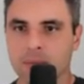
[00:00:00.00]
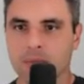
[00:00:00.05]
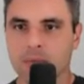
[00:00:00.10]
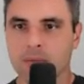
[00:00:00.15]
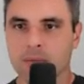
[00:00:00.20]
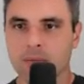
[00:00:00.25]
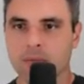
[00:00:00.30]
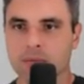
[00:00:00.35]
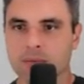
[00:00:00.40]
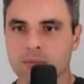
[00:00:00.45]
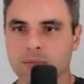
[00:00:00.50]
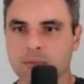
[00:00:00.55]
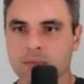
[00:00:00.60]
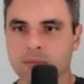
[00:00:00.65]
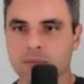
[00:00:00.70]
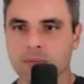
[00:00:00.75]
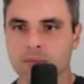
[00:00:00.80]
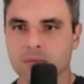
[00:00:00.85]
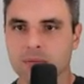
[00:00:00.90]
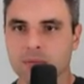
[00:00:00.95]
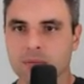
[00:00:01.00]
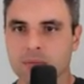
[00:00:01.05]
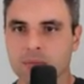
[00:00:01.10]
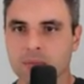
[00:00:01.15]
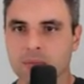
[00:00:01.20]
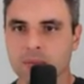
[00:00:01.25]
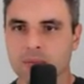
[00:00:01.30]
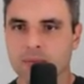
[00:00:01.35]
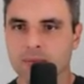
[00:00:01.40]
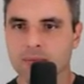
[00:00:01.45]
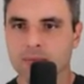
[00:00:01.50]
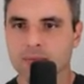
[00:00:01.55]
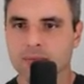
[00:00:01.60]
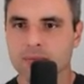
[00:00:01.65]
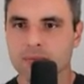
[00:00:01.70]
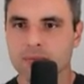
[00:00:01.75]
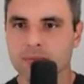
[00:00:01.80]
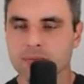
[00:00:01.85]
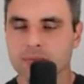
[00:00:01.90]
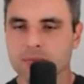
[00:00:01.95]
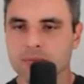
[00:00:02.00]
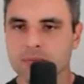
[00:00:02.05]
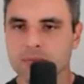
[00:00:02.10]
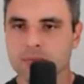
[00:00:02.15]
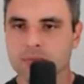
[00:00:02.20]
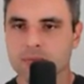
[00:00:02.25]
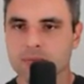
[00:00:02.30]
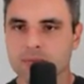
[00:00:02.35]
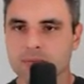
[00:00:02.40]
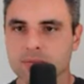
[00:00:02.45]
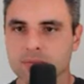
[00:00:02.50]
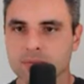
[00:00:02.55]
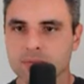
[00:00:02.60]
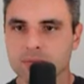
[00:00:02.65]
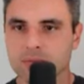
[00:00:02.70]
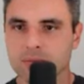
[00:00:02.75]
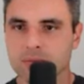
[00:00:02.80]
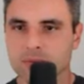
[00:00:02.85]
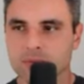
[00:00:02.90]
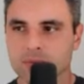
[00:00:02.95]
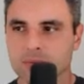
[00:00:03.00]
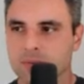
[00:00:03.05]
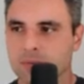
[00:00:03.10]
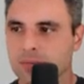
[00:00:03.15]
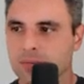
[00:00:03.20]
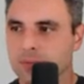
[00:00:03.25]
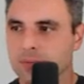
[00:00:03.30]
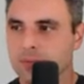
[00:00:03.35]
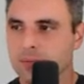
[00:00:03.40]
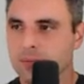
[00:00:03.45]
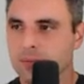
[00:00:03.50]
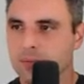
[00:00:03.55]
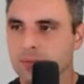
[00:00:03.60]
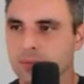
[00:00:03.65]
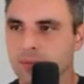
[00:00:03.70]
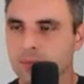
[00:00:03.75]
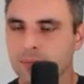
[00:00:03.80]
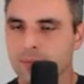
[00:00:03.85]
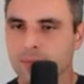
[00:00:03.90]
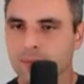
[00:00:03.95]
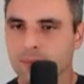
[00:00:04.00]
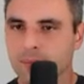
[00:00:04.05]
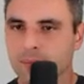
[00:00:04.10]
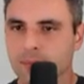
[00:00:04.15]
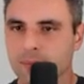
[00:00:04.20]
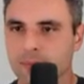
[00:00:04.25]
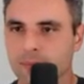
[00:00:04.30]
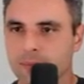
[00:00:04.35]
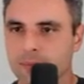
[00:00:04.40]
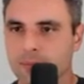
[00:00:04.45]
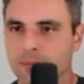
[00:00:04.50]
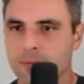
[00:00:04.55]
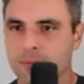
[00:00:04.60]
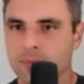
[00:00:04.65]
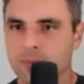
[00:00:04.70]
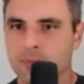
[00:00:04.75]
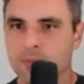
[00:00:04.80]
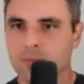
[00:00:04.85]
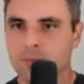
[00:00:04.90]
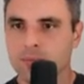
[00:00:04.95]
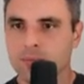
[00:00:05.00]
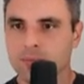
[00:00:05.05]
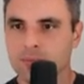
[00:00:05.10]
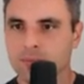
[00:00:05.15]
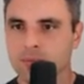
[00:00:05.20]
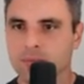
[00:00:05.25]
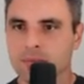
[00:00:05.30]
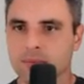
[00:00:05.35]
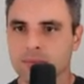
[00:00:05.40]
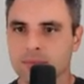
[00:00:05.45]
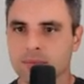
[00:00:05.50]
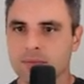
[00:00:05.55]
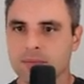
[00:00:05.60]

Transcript: No words are spoken by the person on screen.